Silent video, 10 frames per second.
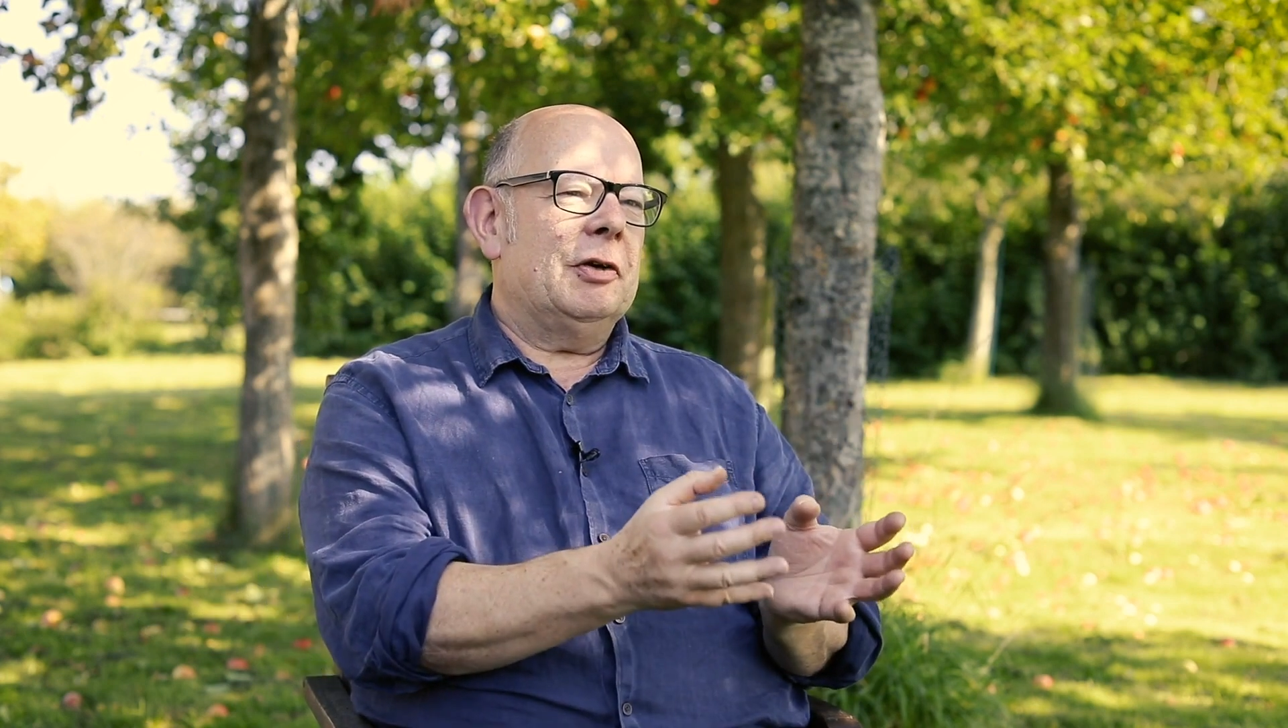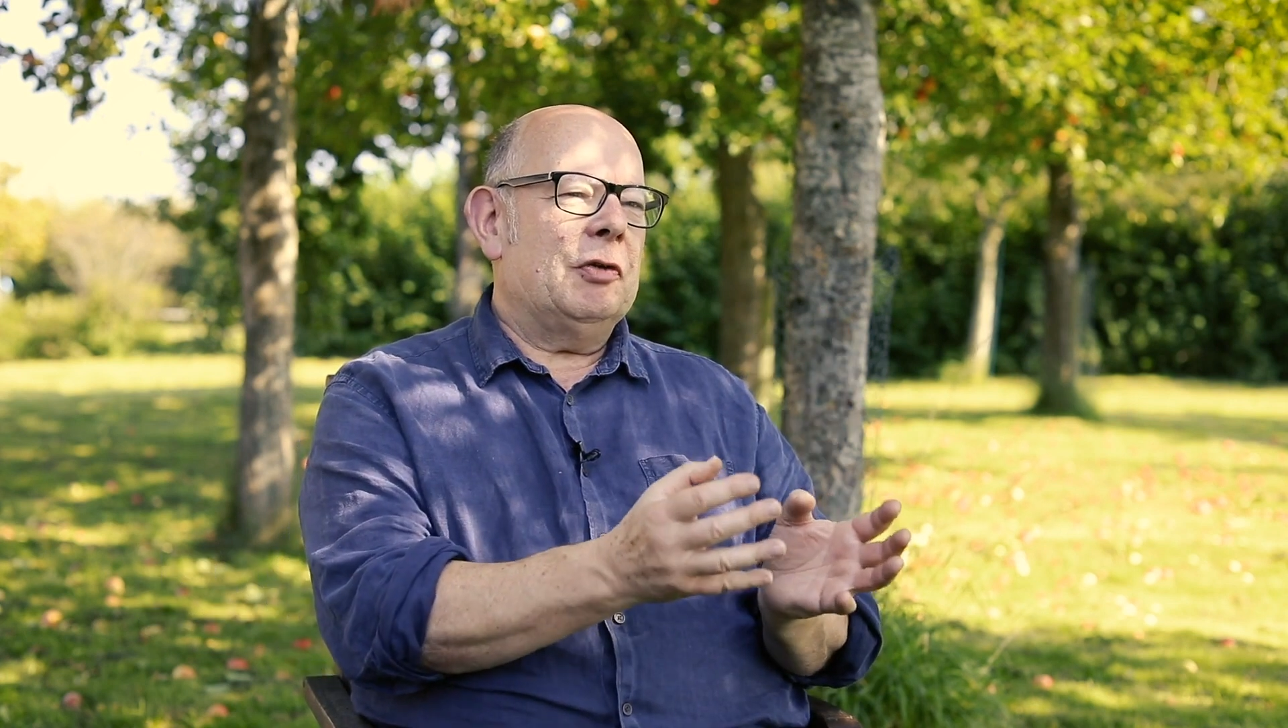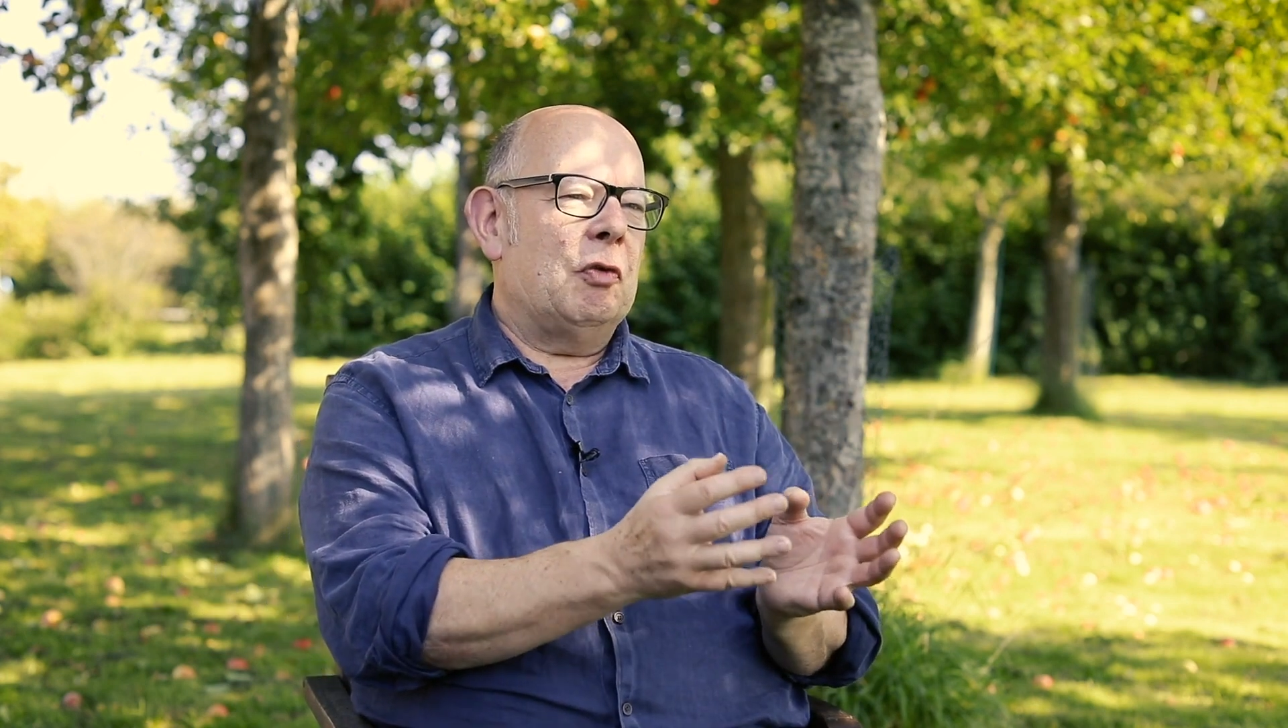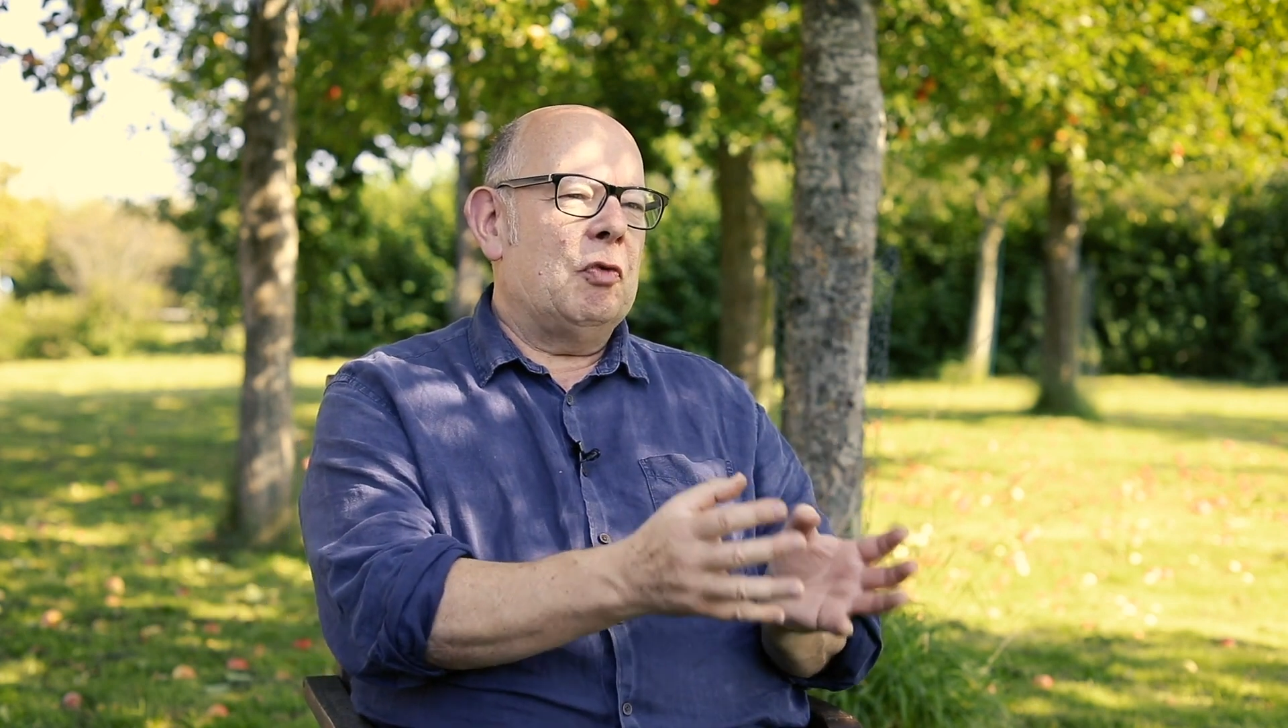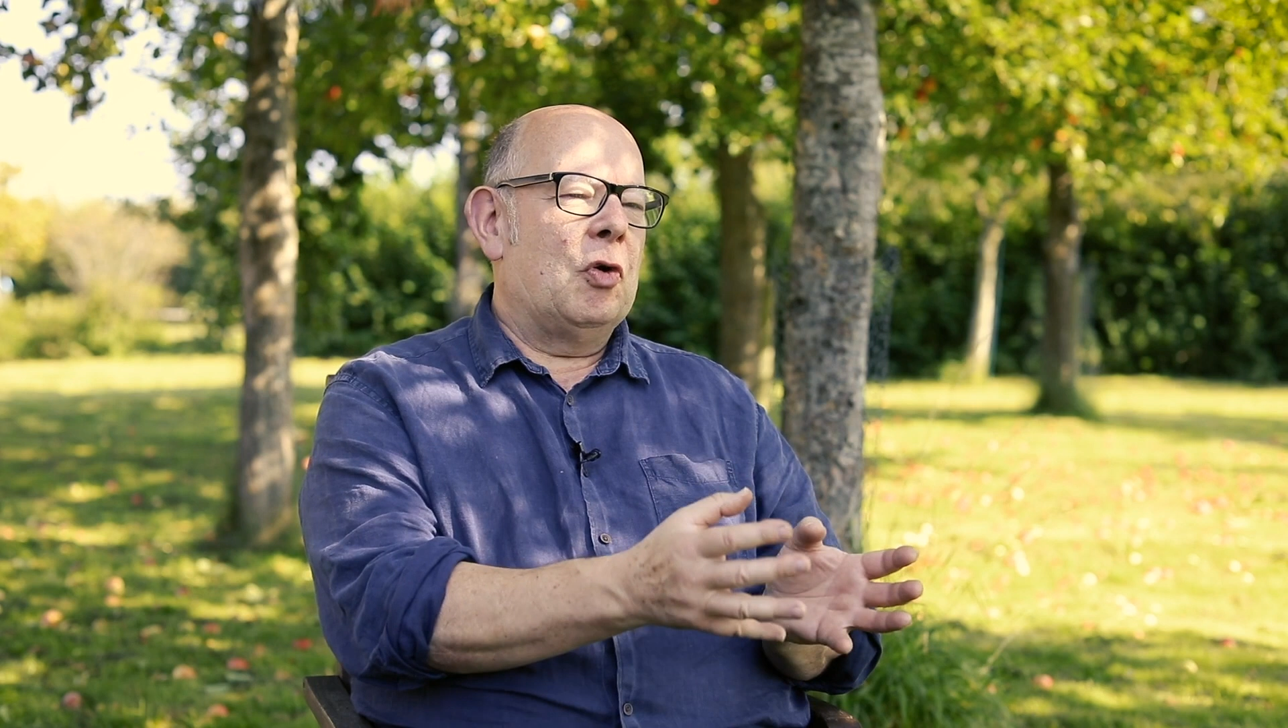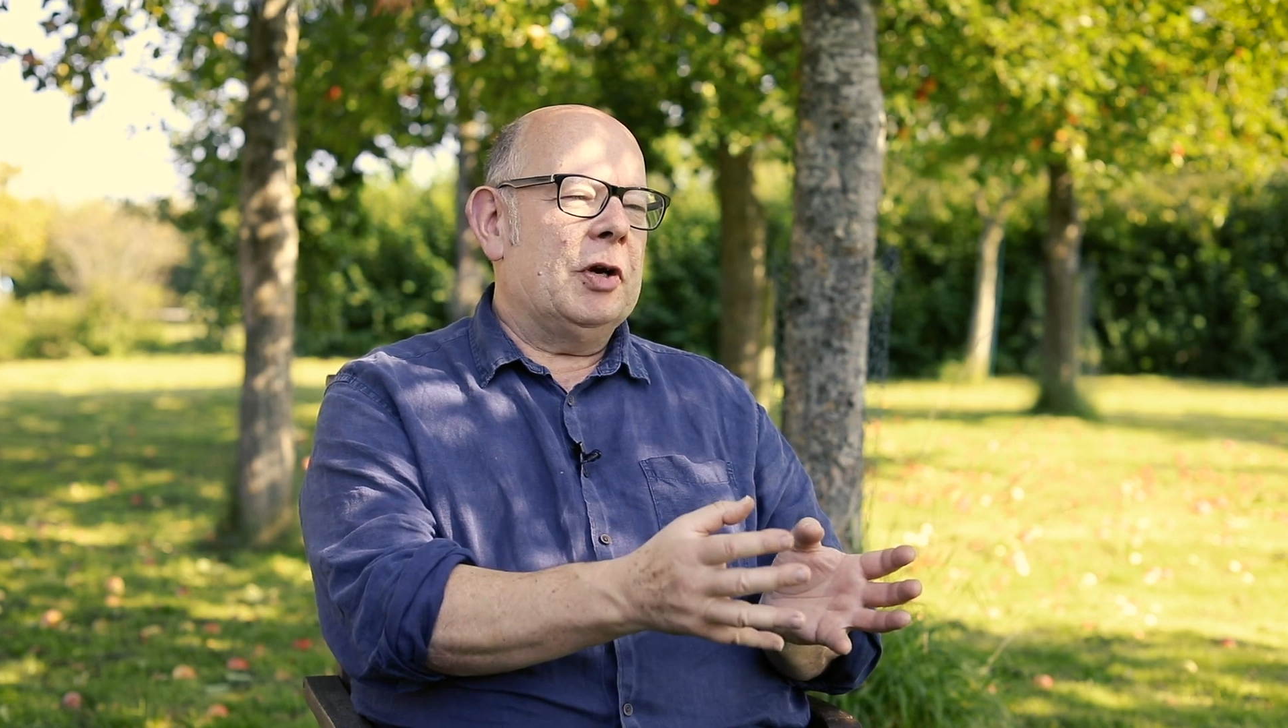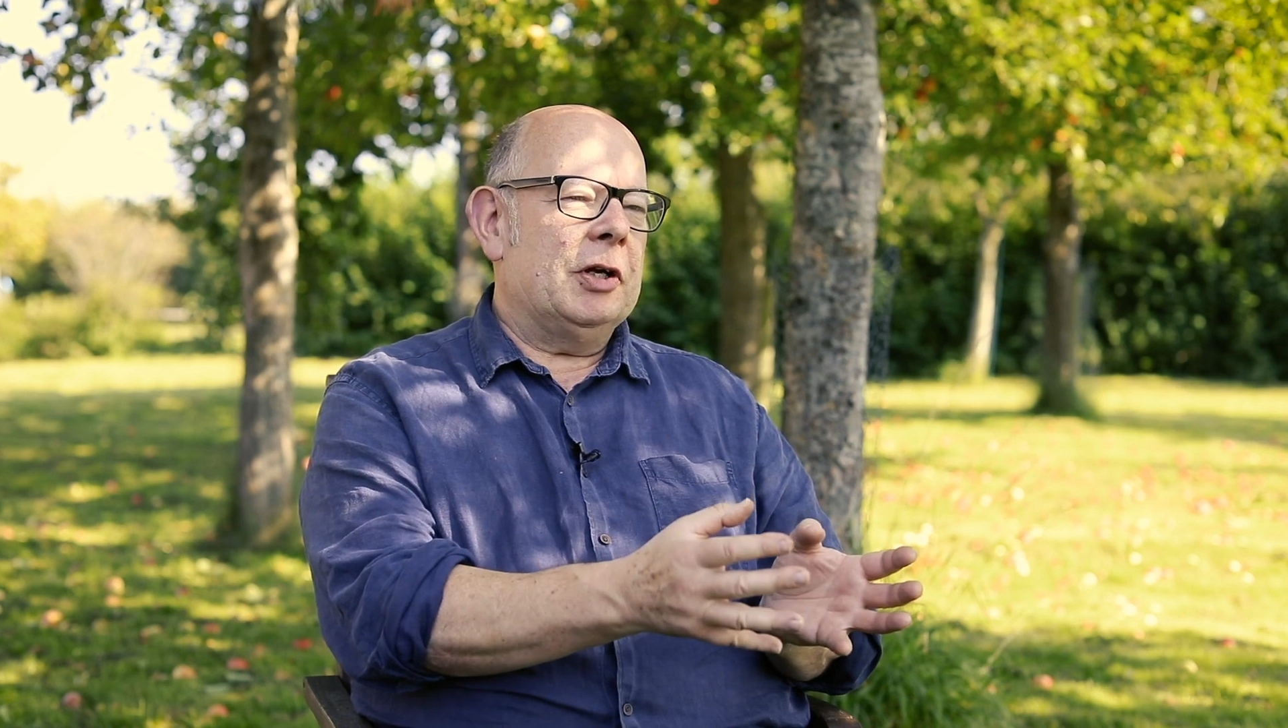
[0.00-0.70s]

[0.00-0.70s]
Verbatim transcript: the raw